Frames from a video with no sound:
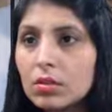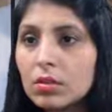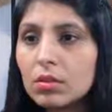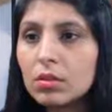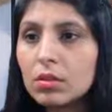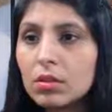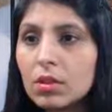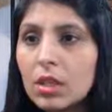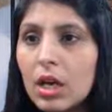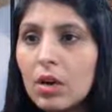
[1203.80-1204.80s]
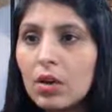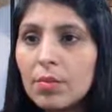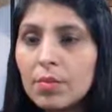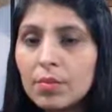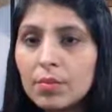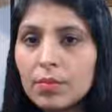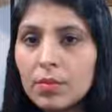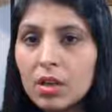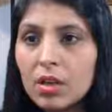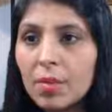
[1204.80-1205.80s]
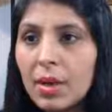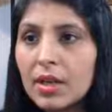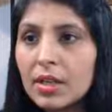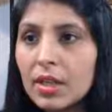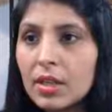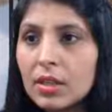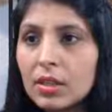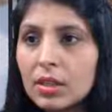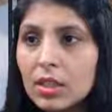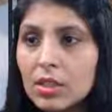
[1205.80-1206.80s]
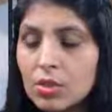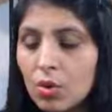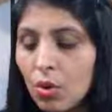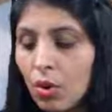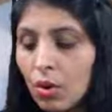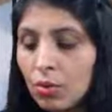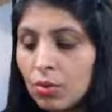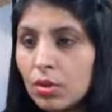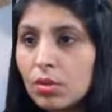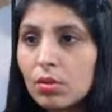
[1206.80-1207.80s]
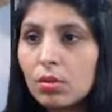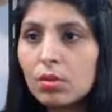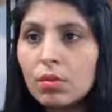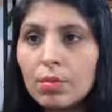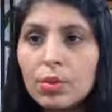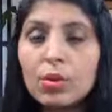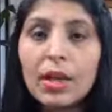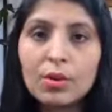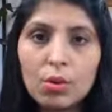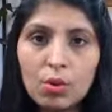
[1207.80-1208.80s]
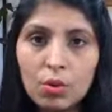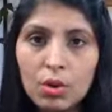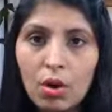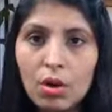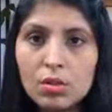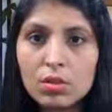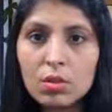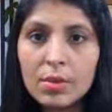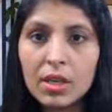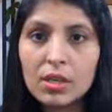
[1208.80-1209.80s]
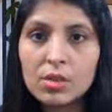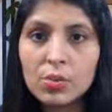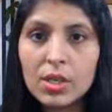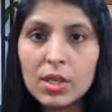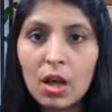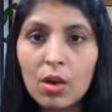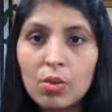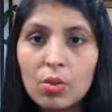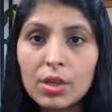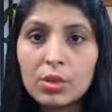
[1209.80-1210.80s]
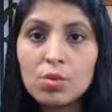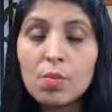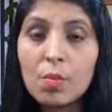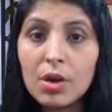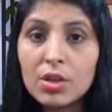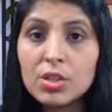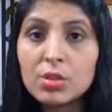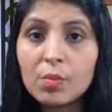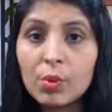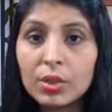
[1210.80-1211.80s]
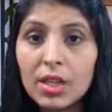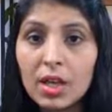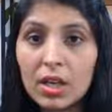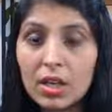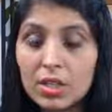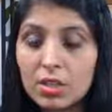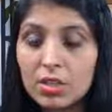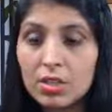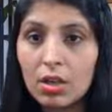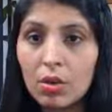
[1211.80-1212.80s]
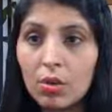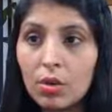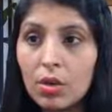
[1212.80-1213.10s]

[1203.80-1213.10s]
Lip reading: So now I'm commenting this code also, blue line code also, because we are going to merge both the conditions now.